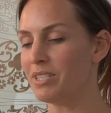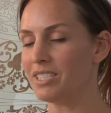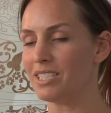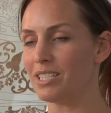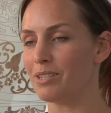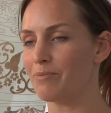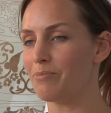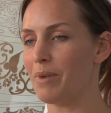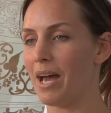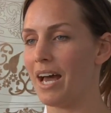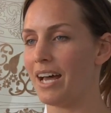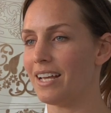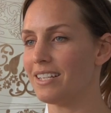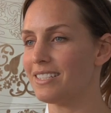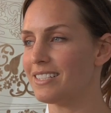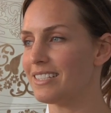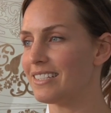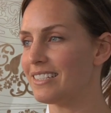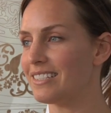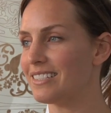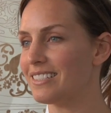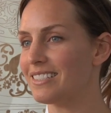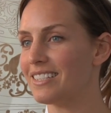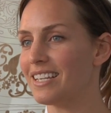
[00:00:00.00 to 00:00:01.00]
missing
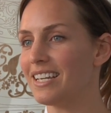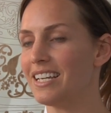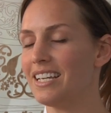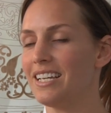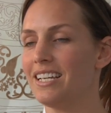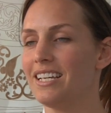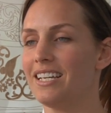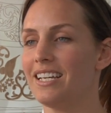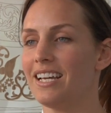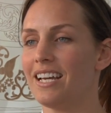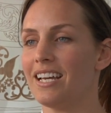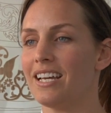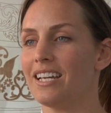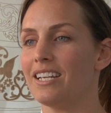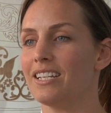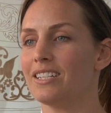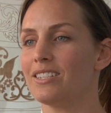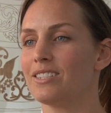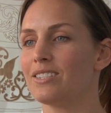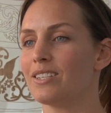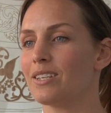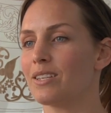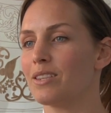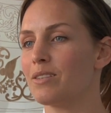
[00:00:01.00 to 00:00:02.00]
passes and
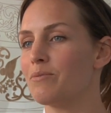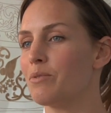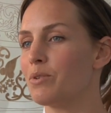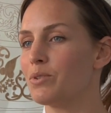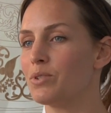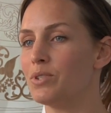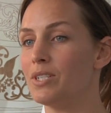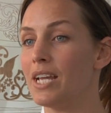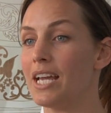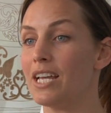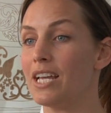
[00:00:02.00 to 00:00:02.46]
it's like the most